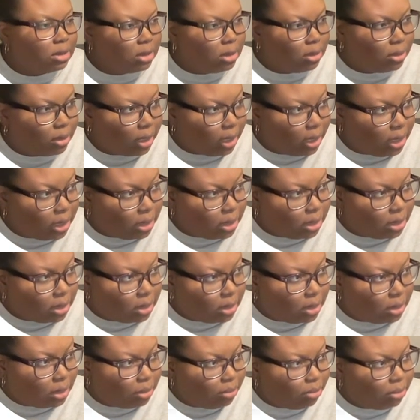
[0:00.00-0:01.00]
Okay.
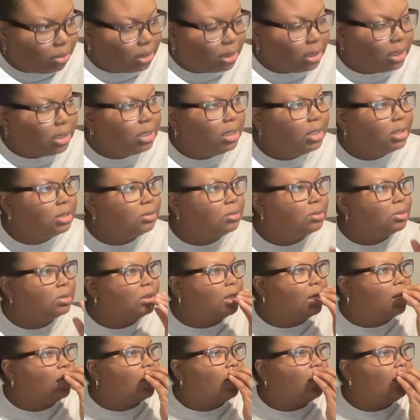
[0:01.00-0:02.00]
But then this one's
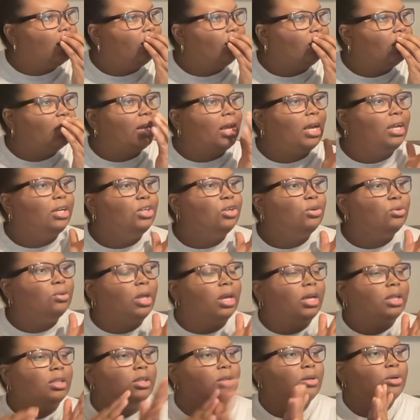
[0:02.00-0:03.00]
like, if I like do
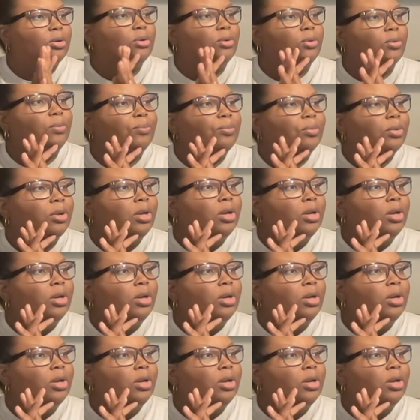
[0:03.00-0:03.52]
like little